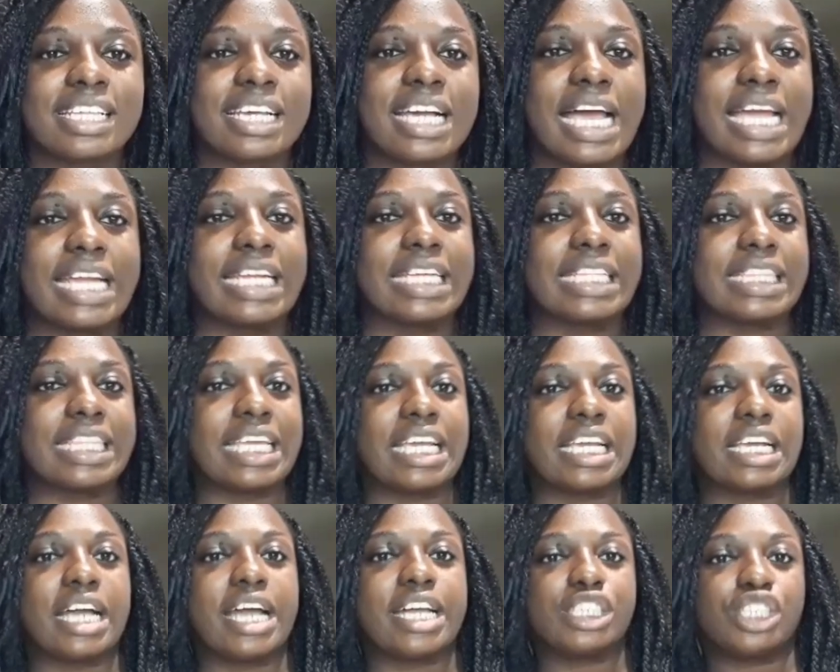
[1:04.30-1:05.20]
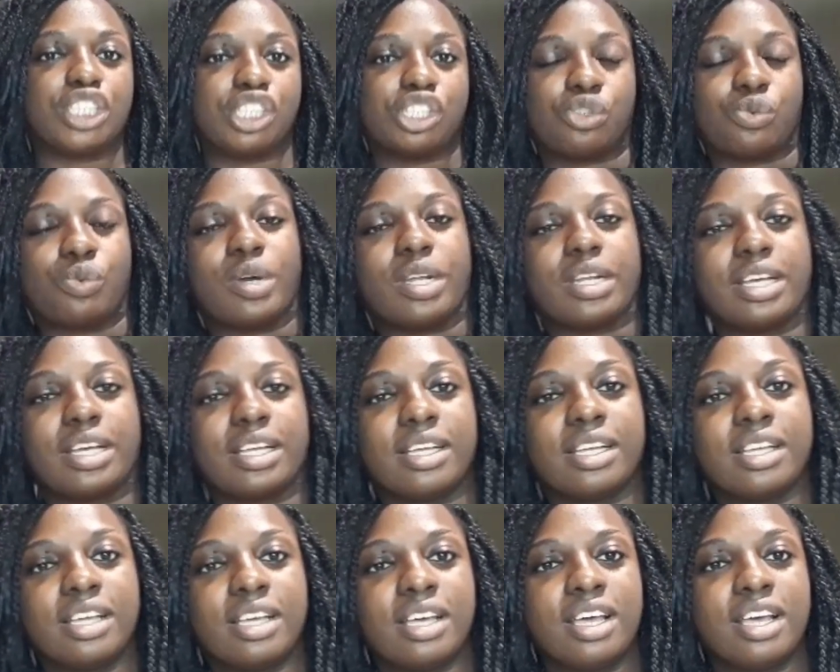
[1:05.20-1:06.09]
kind of thing. I just want to
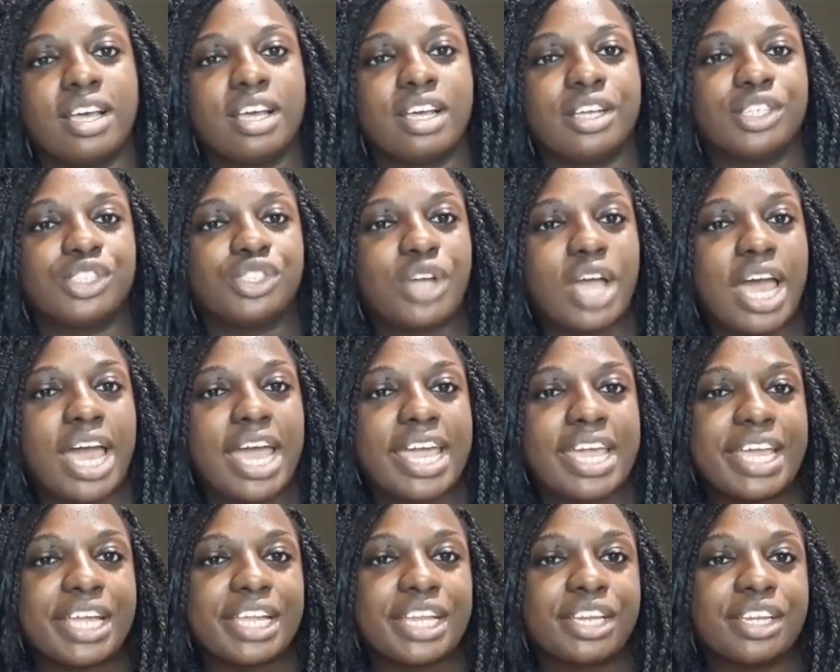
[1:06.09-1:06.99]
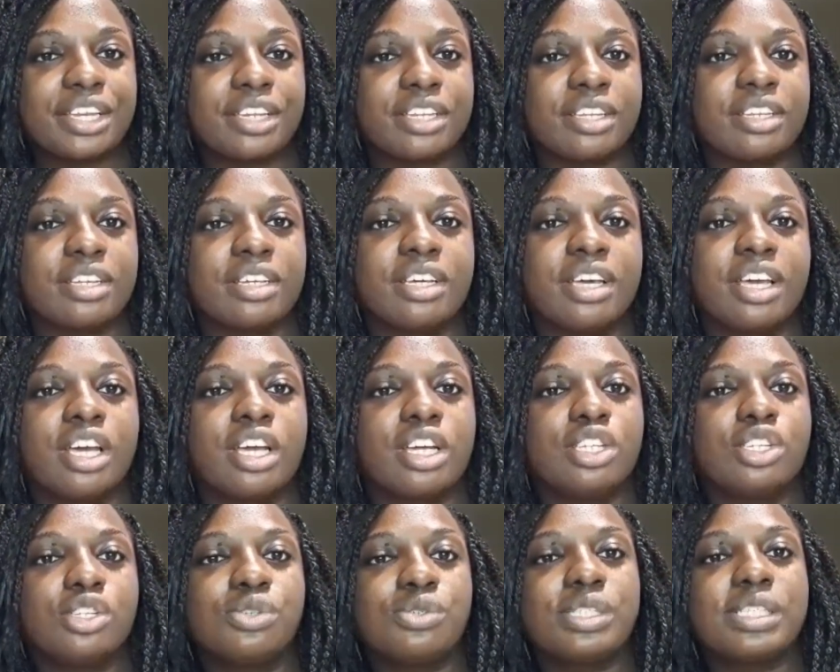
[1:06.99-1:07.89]
try and
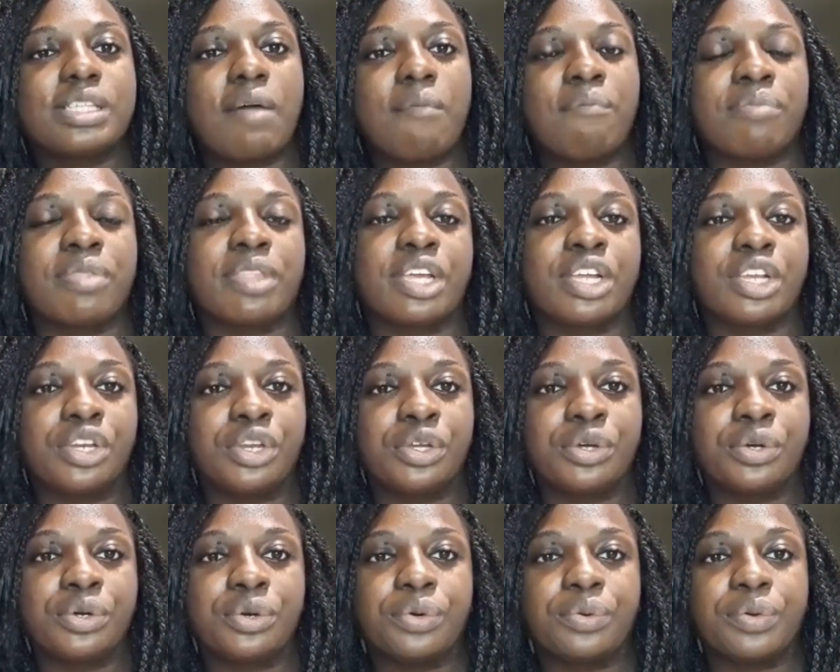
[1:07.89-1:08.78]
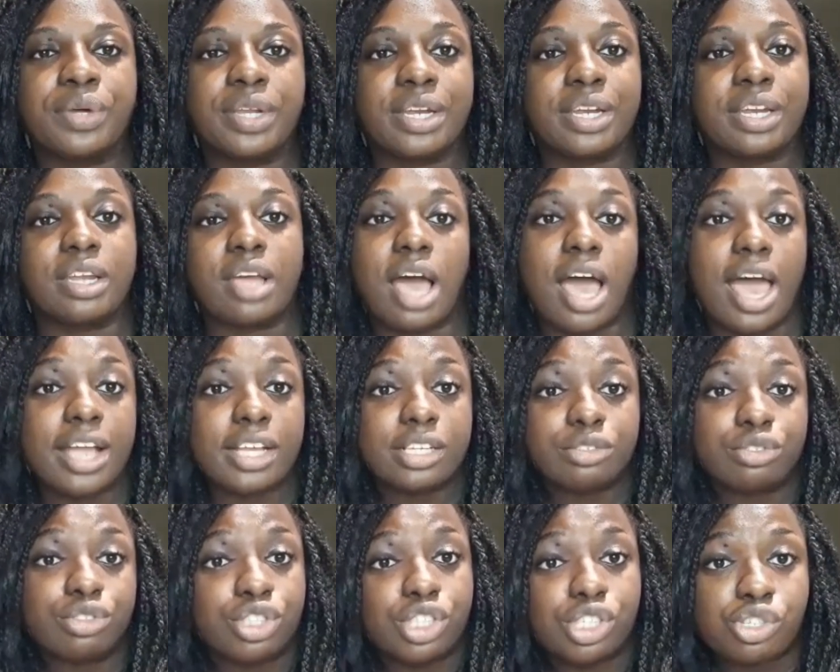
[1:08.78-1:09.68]
do something new, and
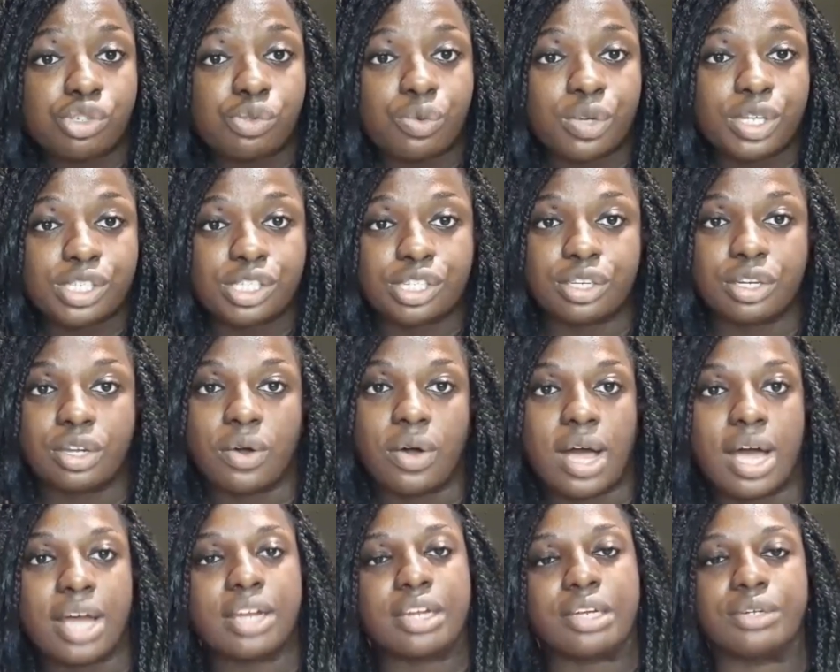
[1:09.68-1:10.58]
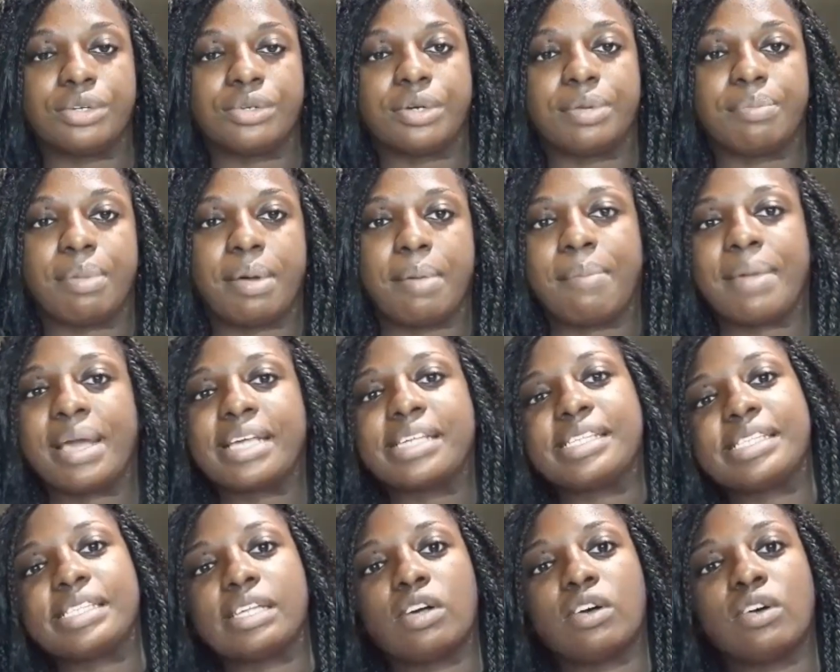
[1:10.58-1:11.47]
I just want to know how to do it by
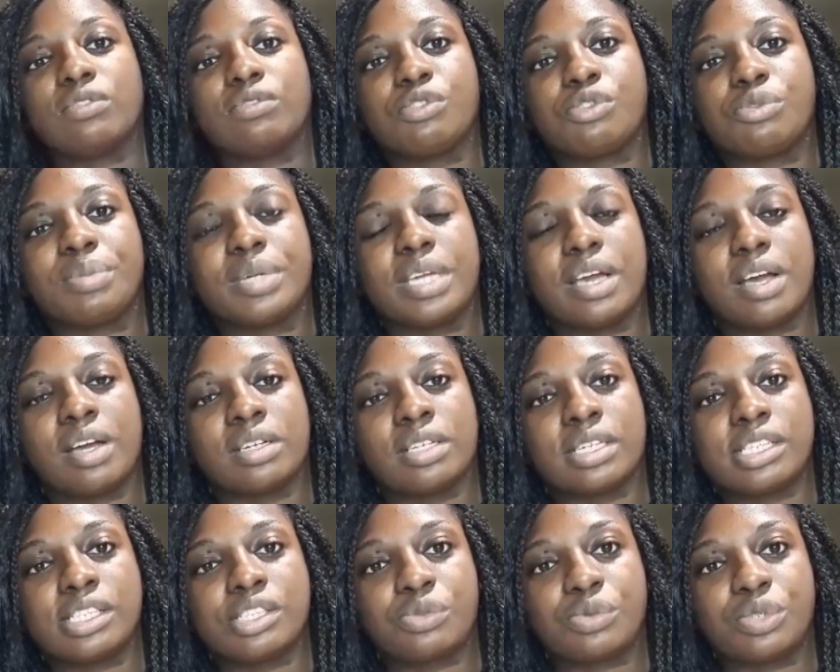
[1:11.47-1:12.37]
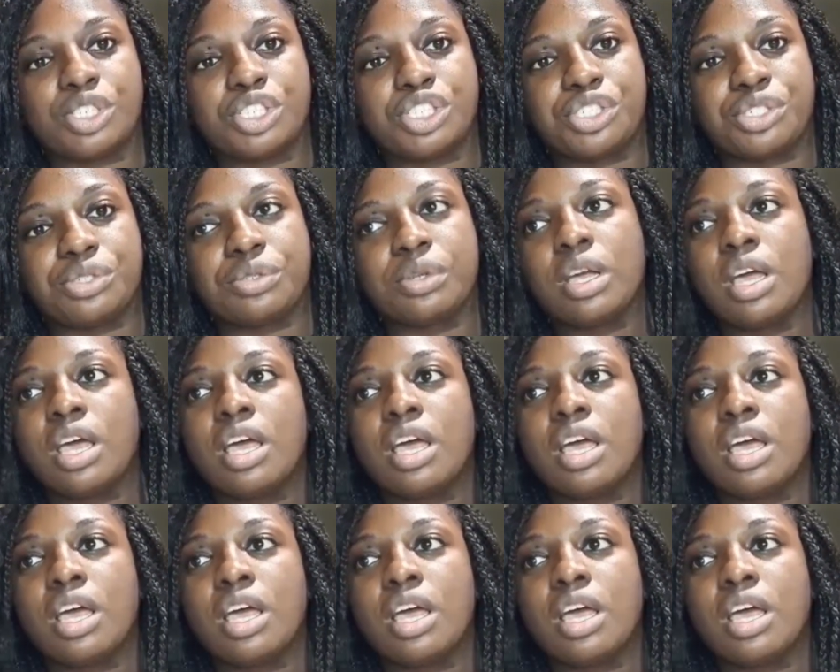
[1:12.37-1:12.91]
myself, to be honest with you.